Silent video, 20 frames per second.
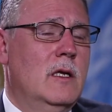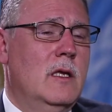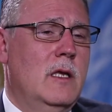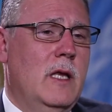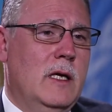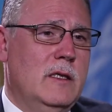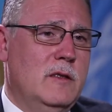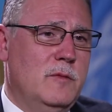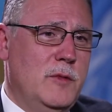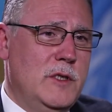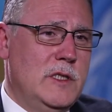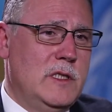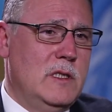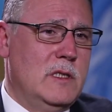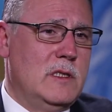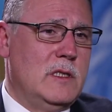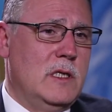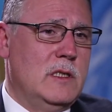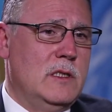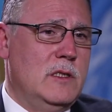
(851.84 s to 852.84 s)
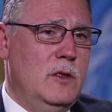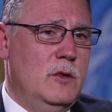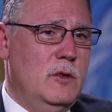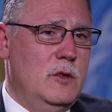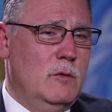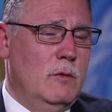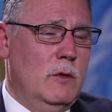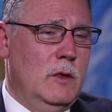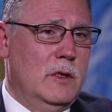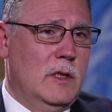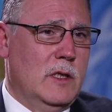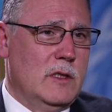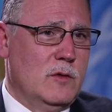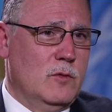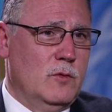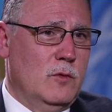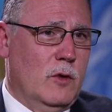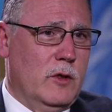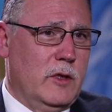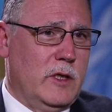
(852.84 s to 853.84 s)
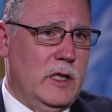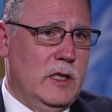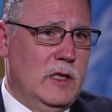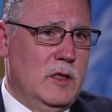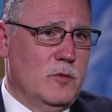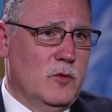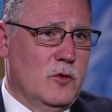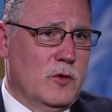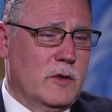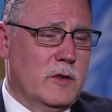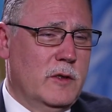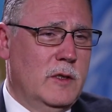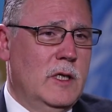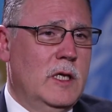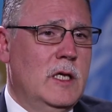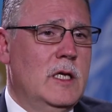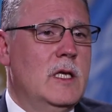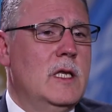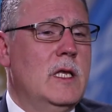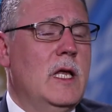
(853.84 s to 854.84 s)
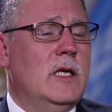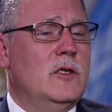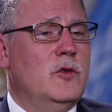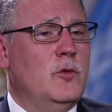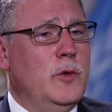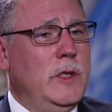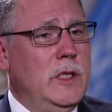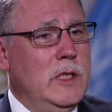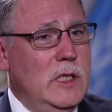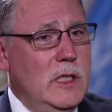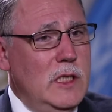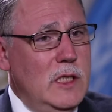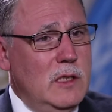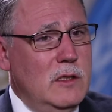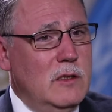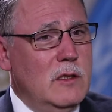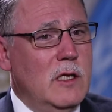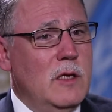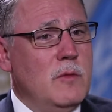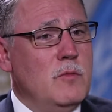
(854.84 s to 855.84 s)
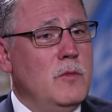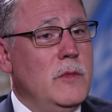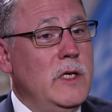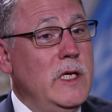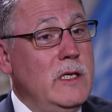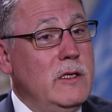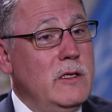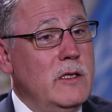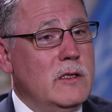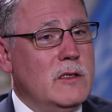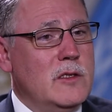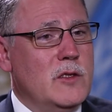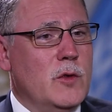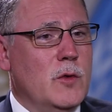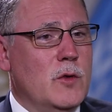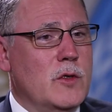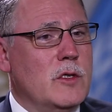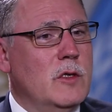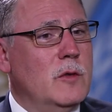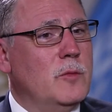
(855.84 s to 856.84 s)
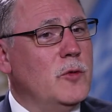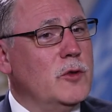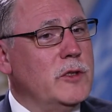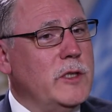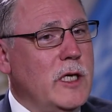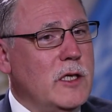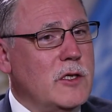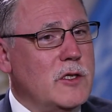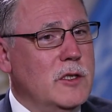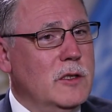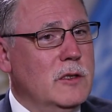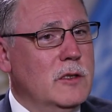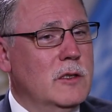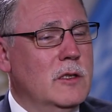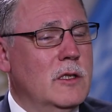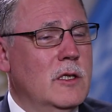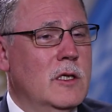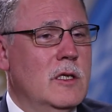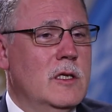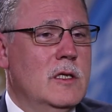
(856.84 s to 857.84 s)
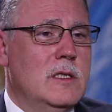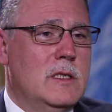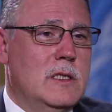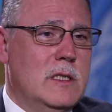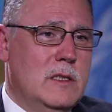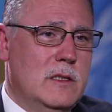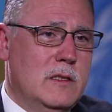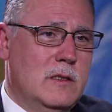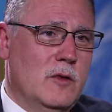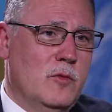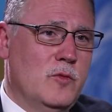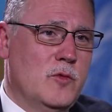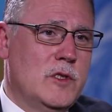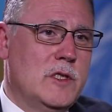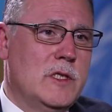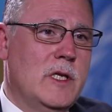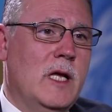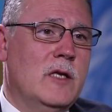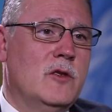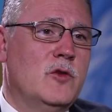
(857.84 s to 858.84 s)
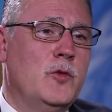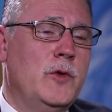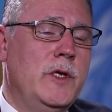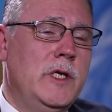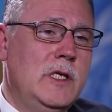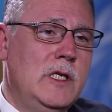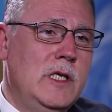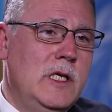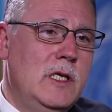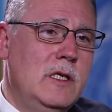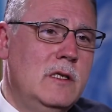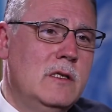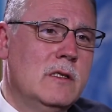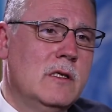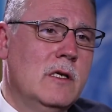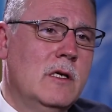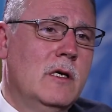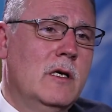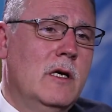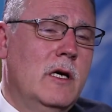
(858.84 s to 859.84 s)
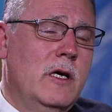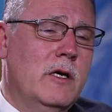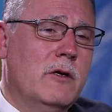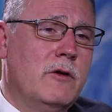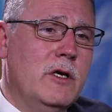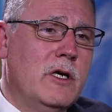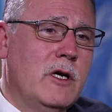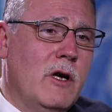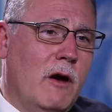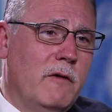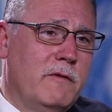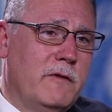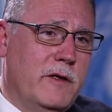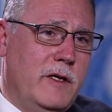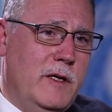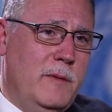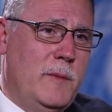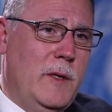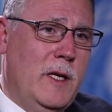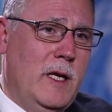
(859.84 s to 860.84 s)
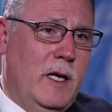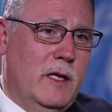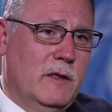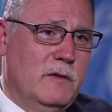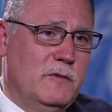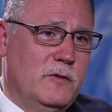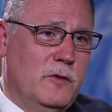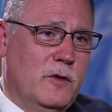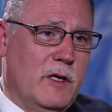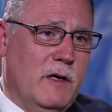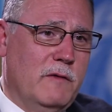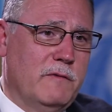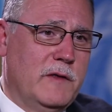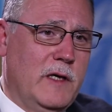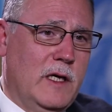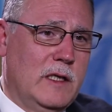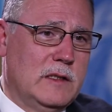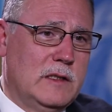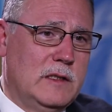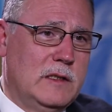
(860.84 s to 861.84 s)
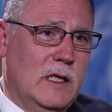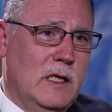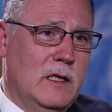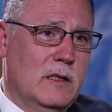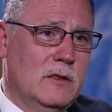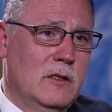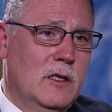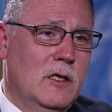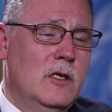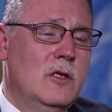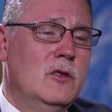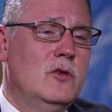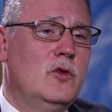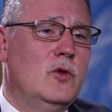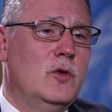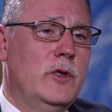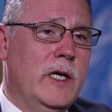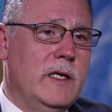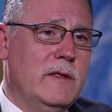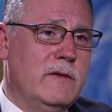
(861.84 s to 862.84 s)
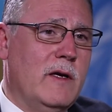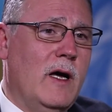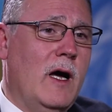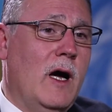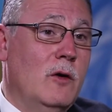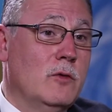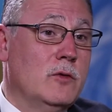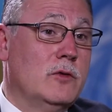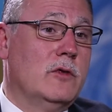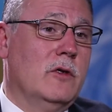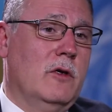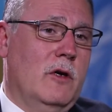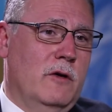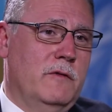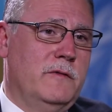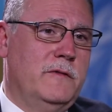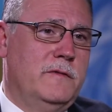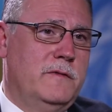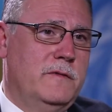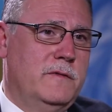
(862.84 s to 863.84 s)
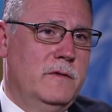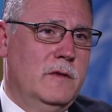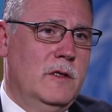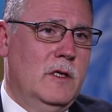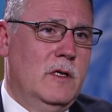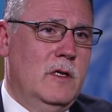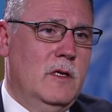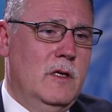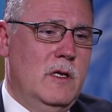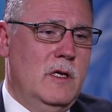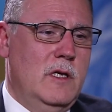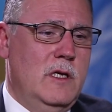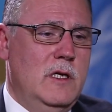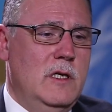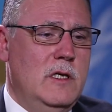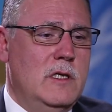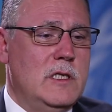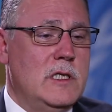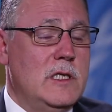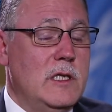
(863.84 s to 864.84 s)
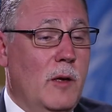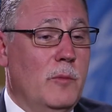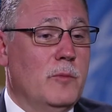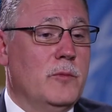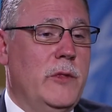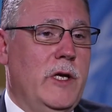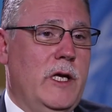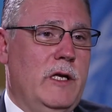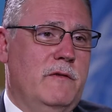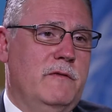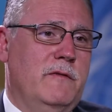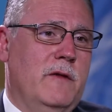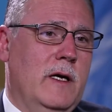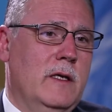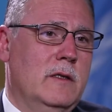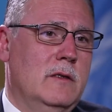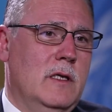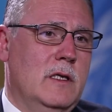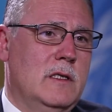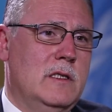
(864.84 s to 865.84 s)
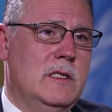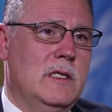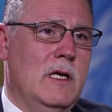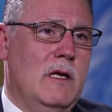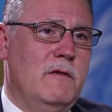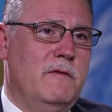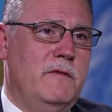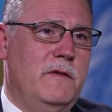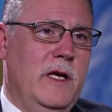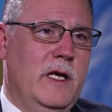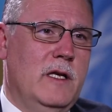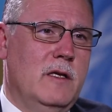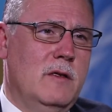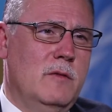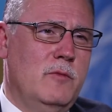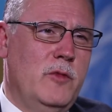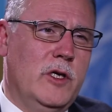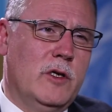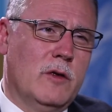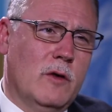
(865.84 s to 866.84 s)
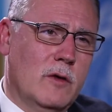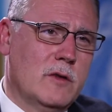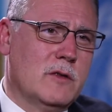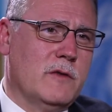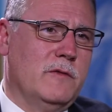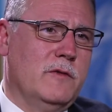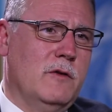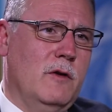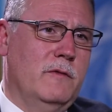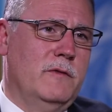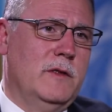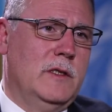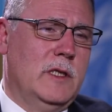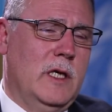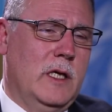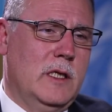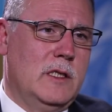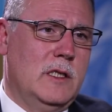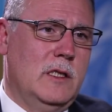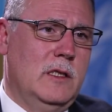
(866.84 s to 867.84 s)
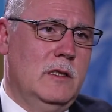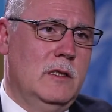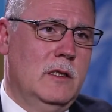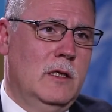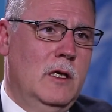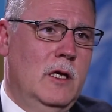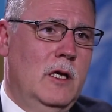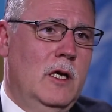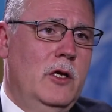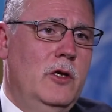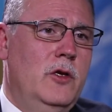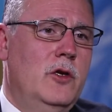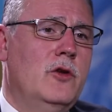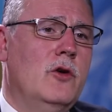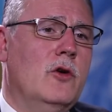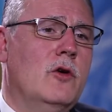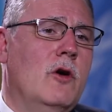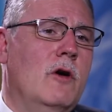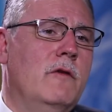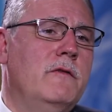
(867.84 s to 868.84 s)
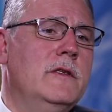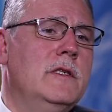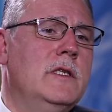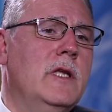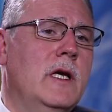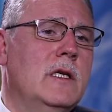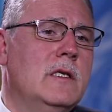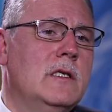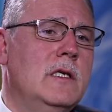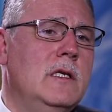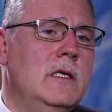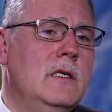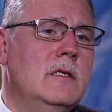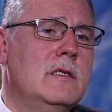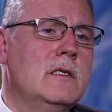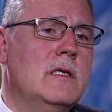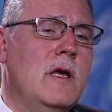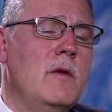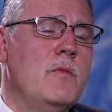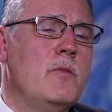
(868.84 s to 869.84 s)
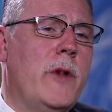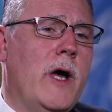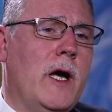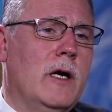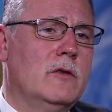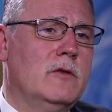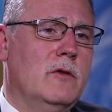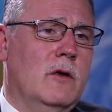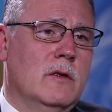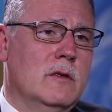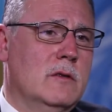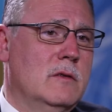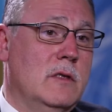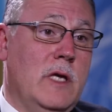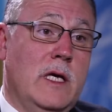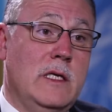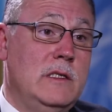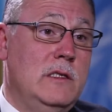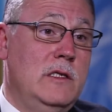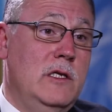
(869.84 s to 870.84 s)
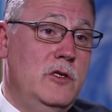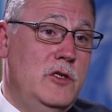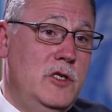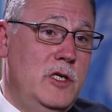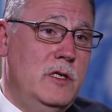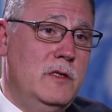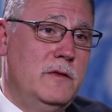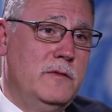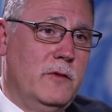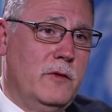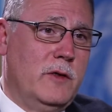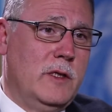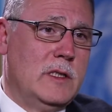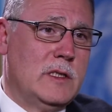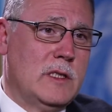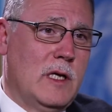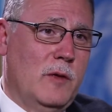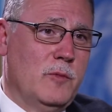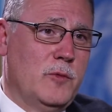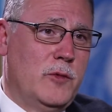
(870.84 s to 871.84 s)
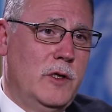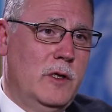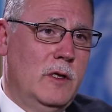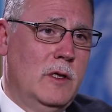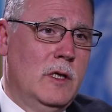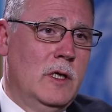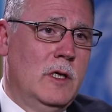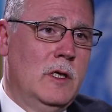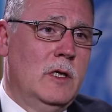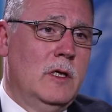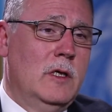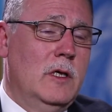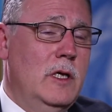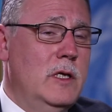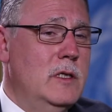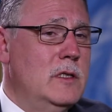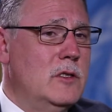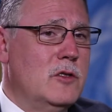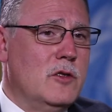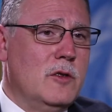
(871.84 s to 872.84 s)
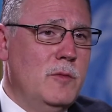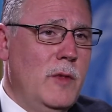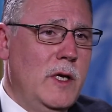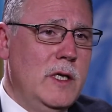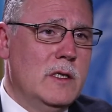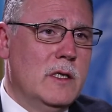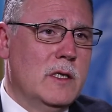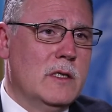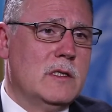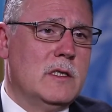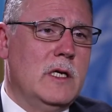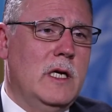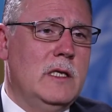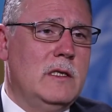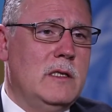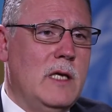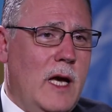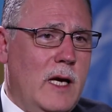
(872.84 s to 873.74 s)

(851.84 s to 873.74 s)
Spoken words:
that business as usual doesn't work anymore, that we need immediate social protection systems, that we need a recovery plan for Afghanistan to get out of the slump it finds itself in because of COVID-19. You know, COVID-19's impact on SDGs, for example, is tremendous. It